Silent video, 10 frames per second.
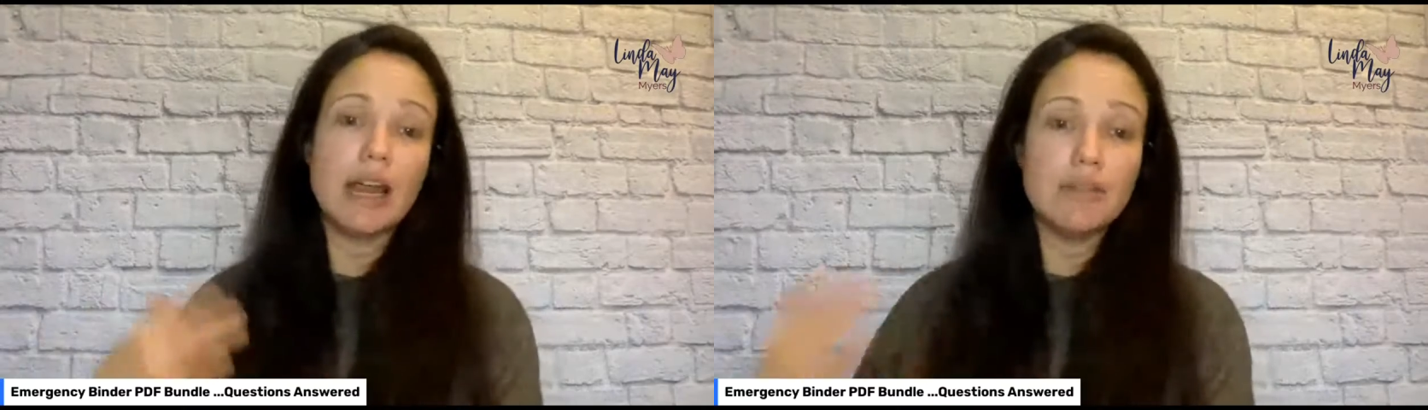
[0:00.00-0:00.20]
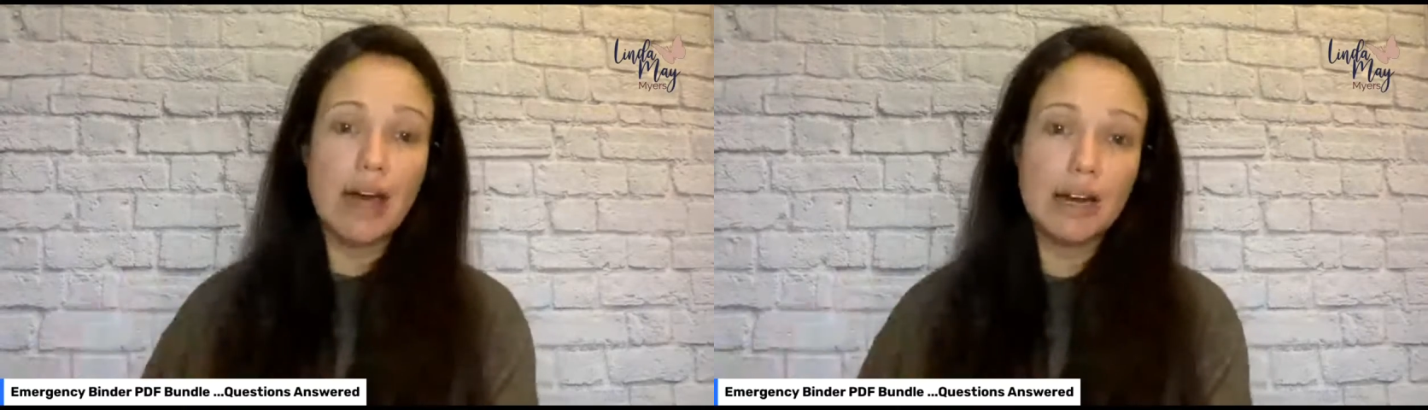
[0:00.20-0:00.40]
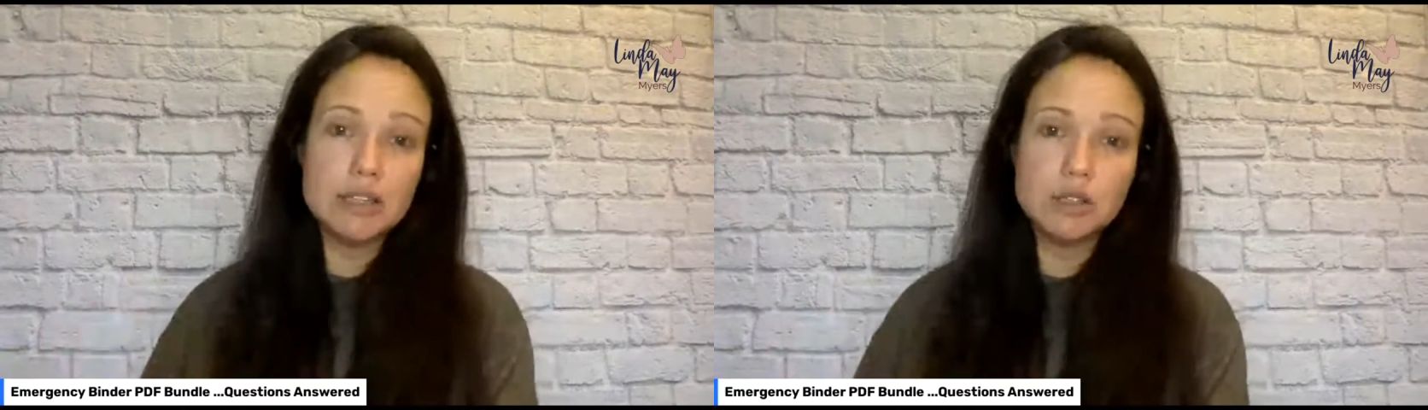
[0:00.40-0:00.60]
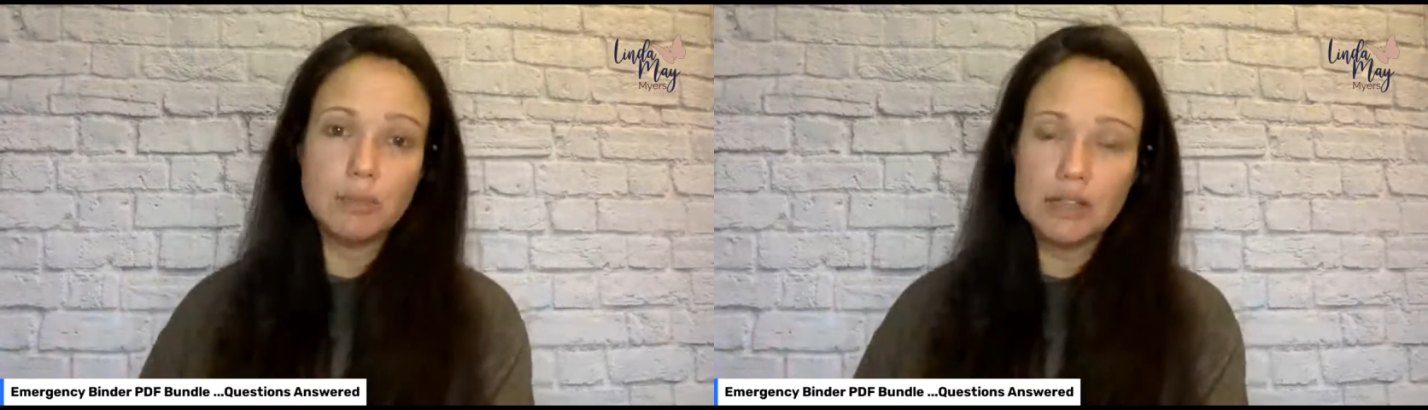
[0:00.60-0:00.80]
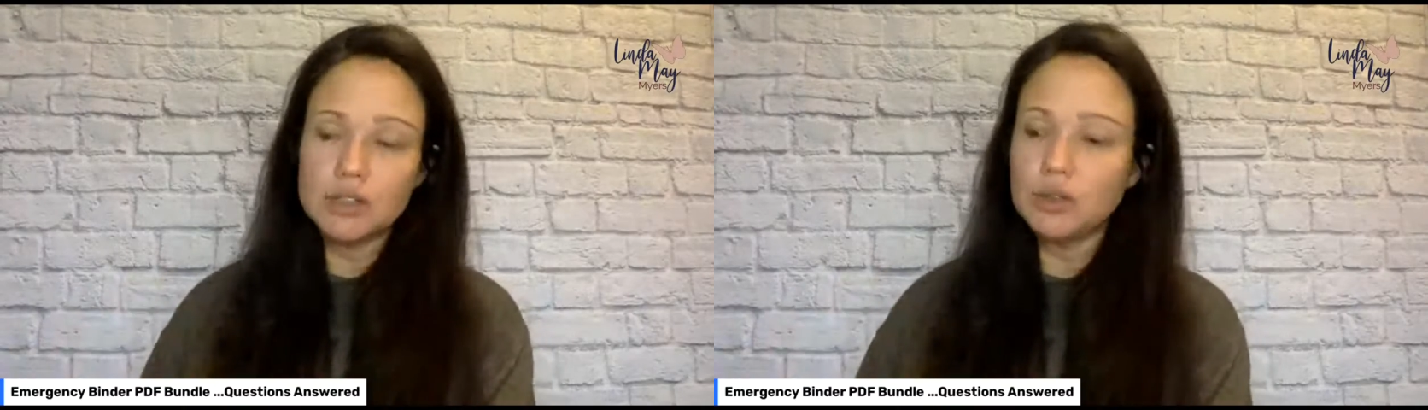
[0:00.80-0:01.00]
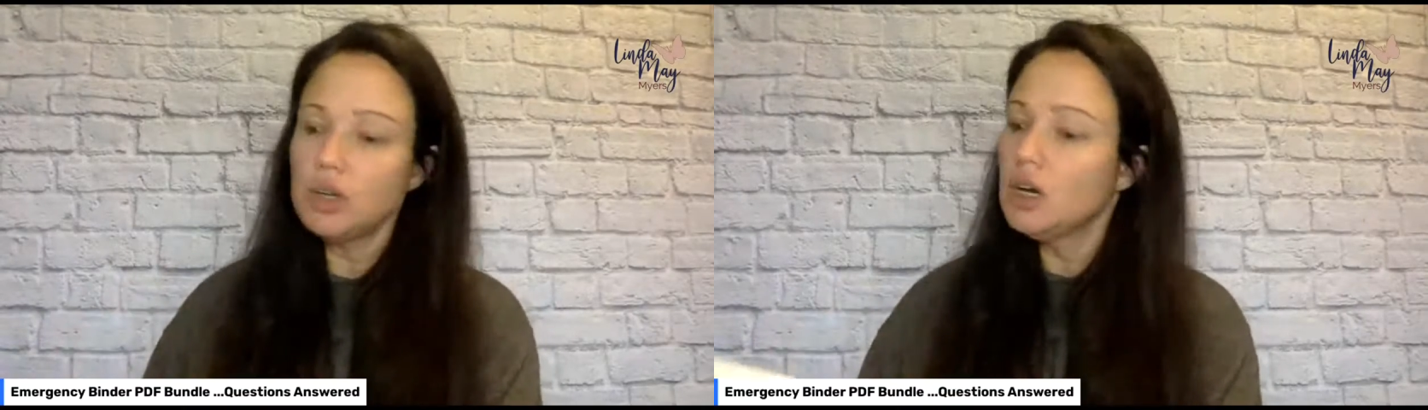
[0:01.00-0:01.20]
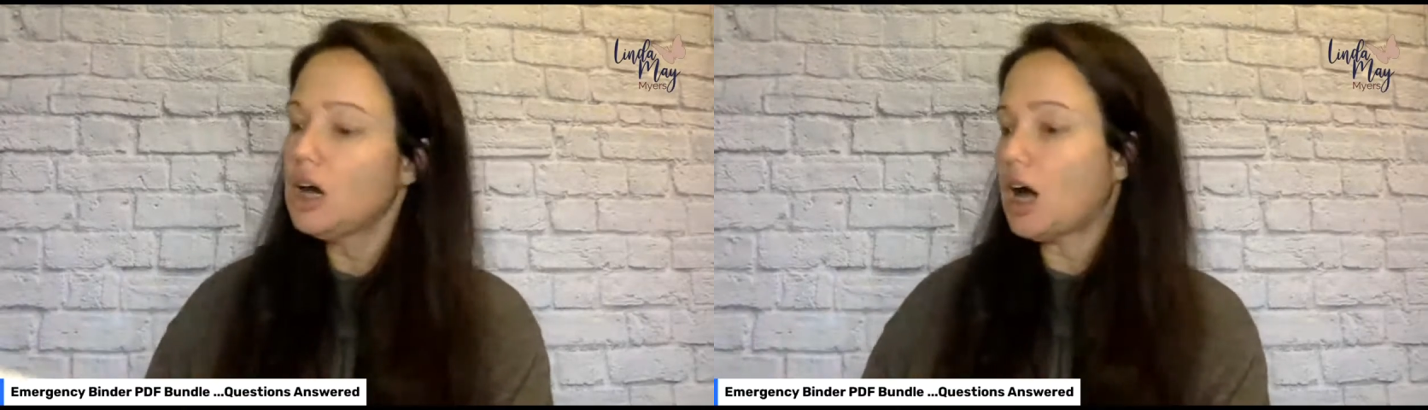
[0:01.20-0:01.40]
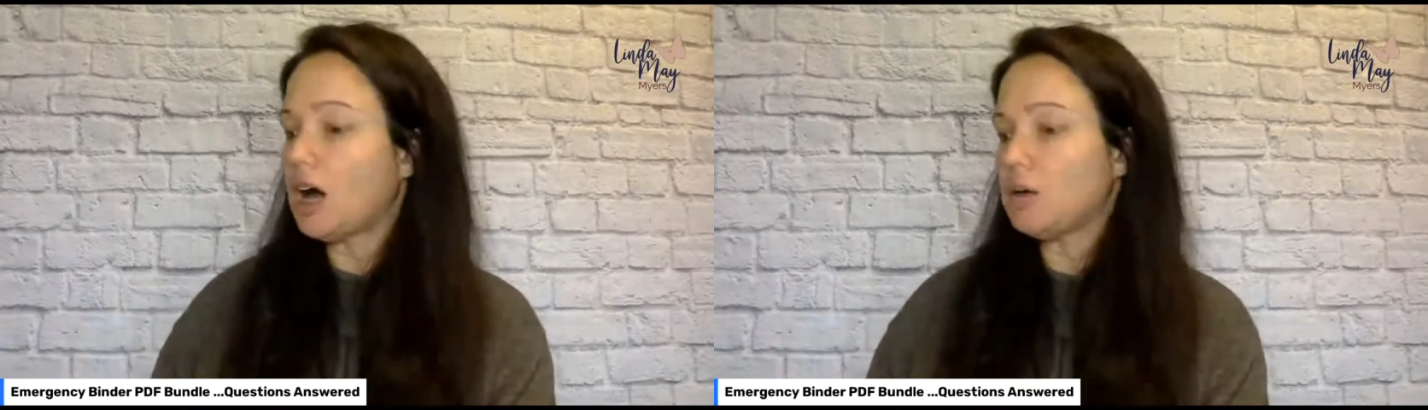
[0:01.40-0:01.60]
that I've added to the bundle
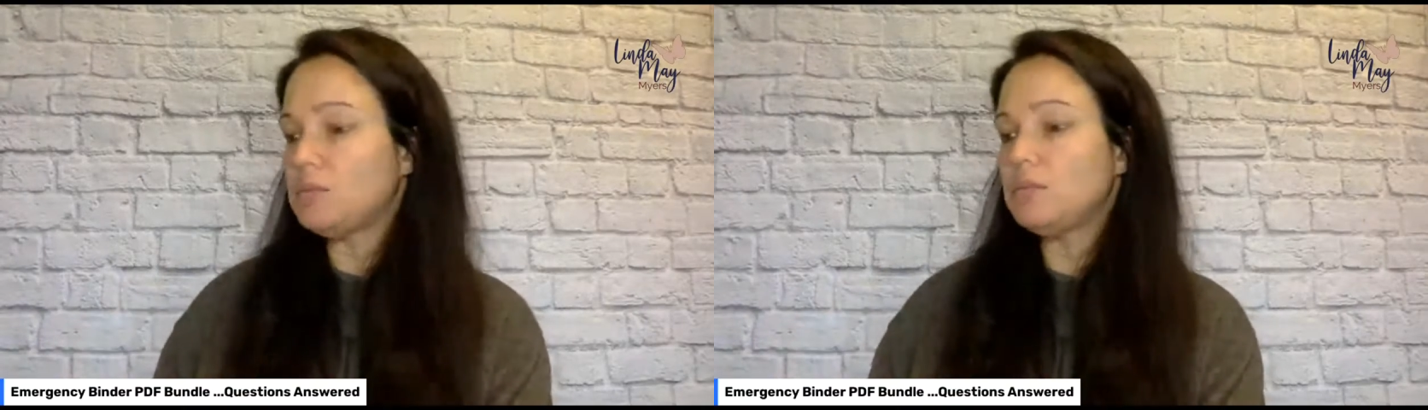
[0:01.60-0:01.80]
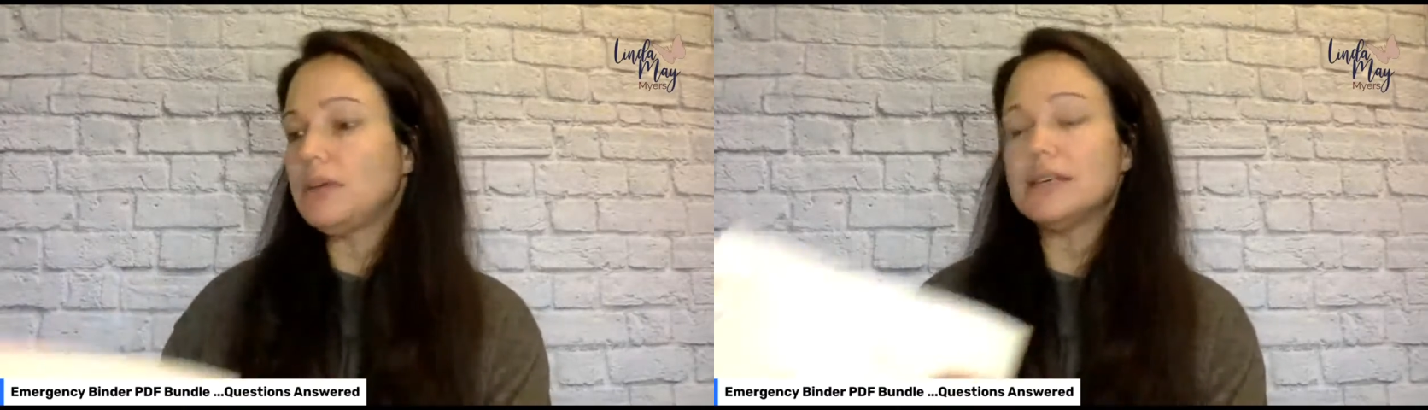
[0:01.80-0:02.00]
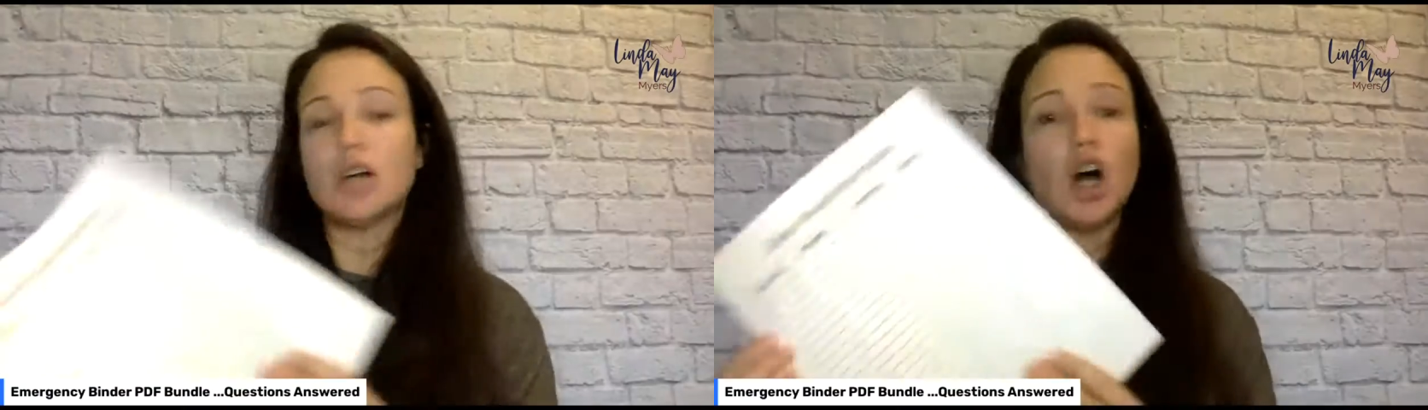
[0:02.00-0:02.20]
is